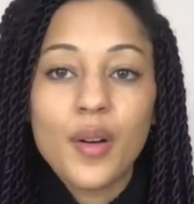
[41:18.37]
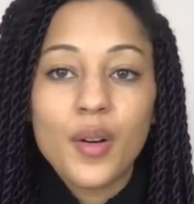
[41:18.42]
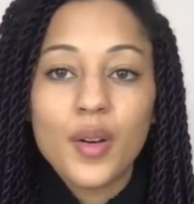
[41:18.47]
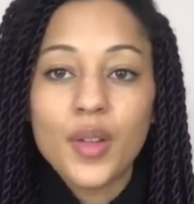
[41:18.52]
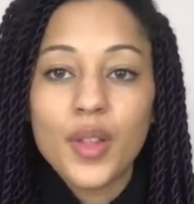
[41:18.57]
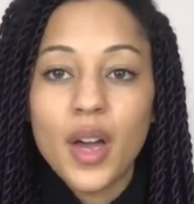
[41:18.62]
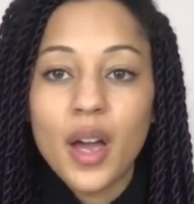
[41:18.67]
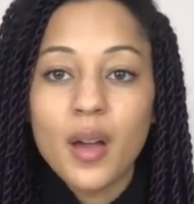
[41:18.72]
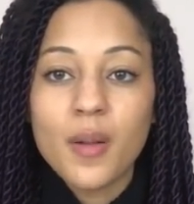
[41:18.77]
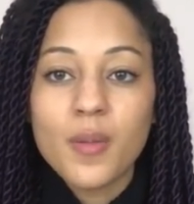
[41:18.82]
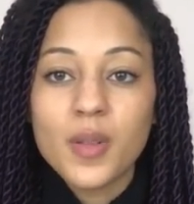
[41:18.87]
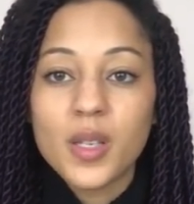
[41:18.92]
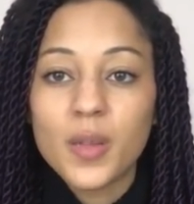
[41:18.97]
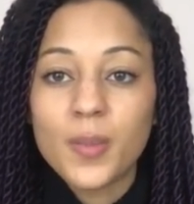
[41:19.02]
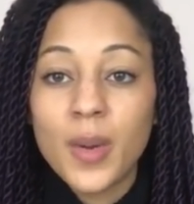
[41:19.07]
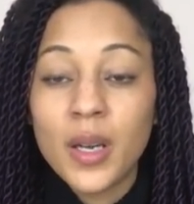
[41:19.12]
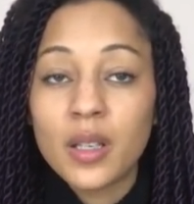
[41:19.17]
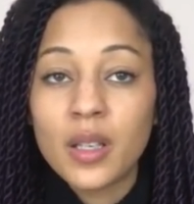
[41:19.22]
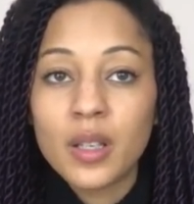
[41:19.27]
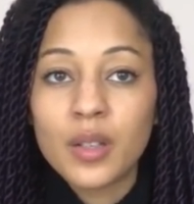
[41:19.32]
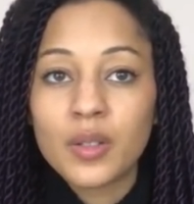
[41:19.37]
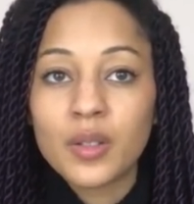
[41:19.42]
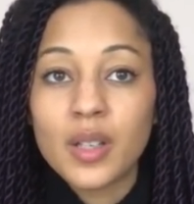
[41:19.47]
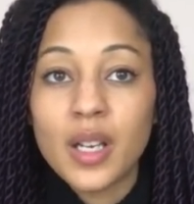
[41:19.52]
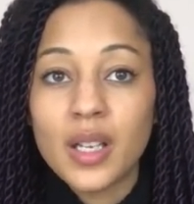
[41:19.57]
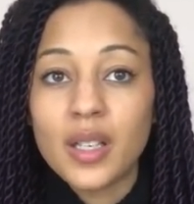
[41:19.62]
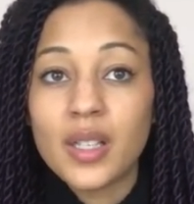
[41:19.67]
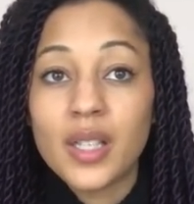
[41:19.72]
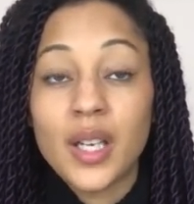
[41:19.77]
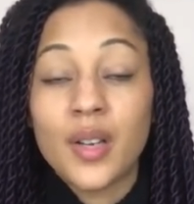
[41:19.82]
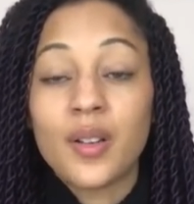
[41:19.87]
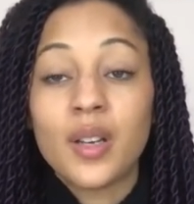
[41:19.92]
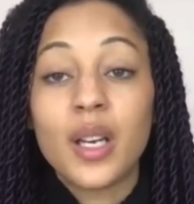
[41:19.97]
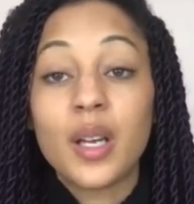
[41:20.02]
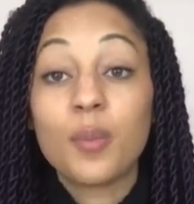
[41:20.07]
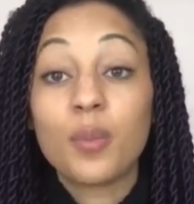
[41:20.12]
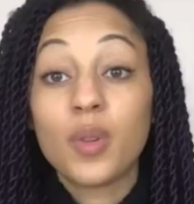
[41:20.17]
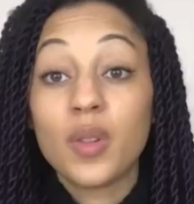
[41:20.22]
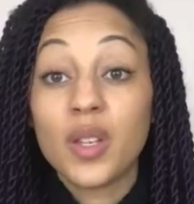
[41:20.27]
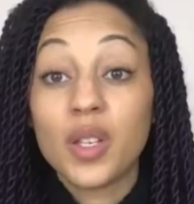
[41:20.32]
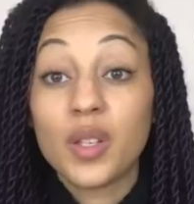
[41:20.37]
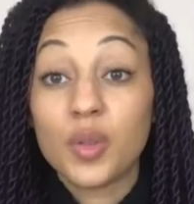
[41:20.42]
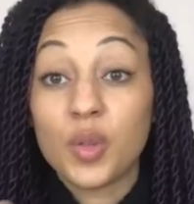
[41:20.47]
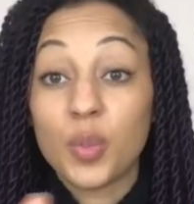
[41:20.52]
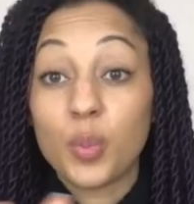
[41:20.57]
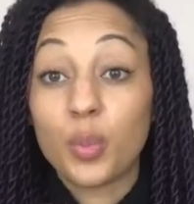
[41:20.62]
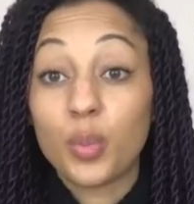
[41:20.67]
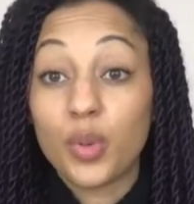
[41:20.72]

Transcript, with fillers: or that I was spending unnecessarily but this was